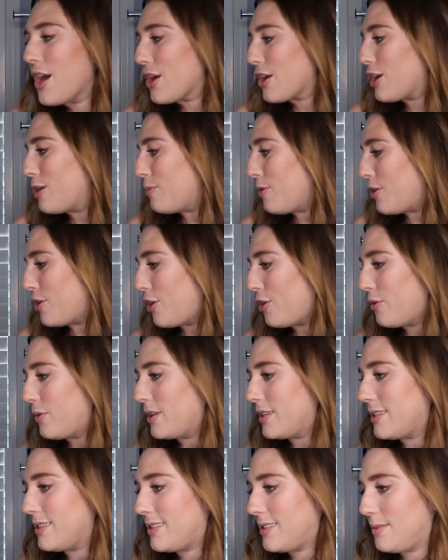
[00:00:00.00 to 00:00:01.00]
kimono
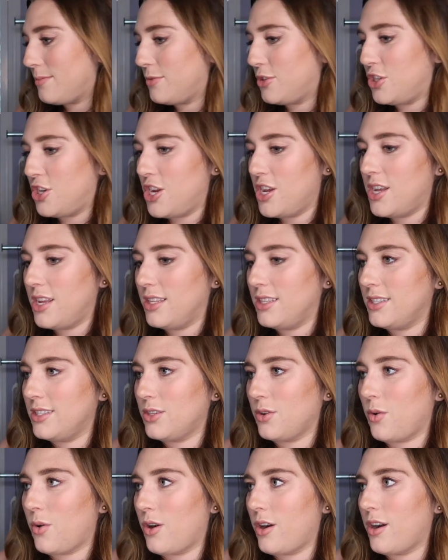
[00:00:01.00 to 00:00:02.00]
and some
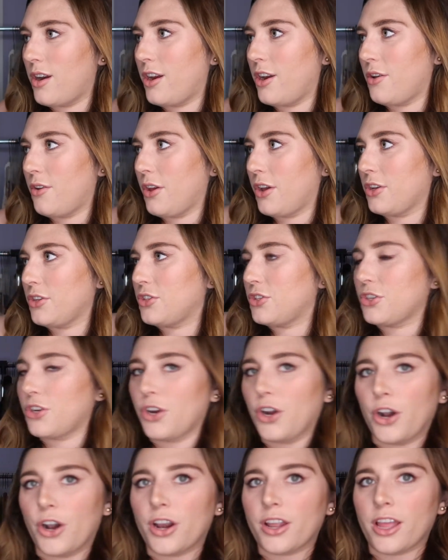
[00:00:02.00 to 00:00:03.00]
jeans, or you know, like a
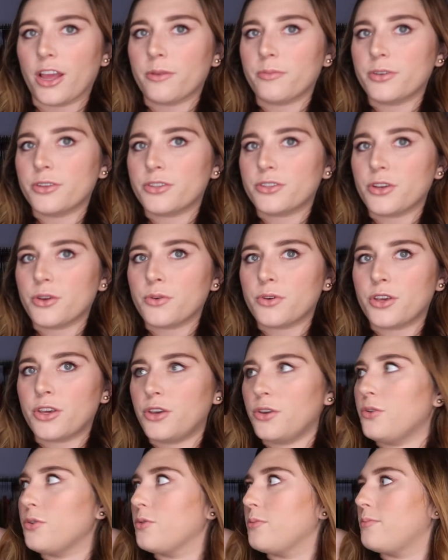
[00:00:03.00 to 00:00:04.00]
skirt. That'd be so
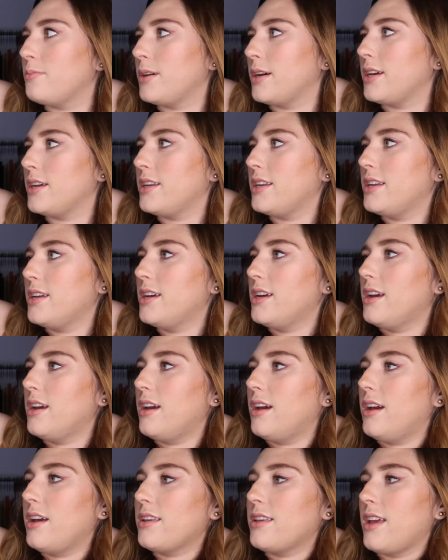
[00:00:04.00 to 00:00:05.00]
cute. But
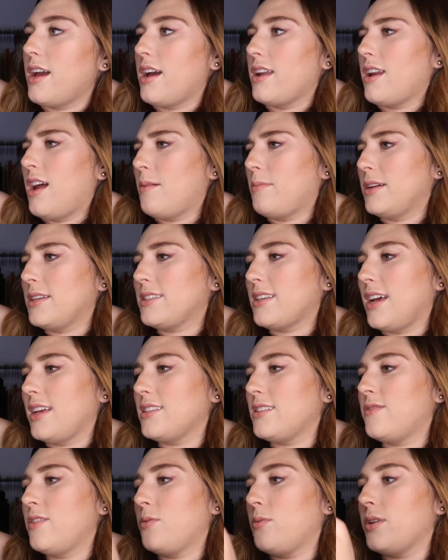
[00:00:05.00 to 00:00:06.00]
yeah, not my
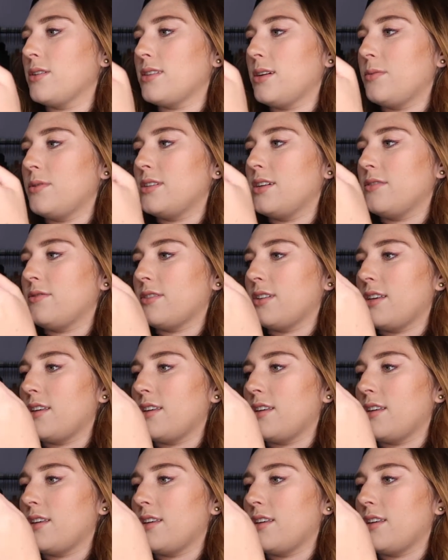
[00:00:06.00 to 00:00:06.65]
size. If it was, I would definitely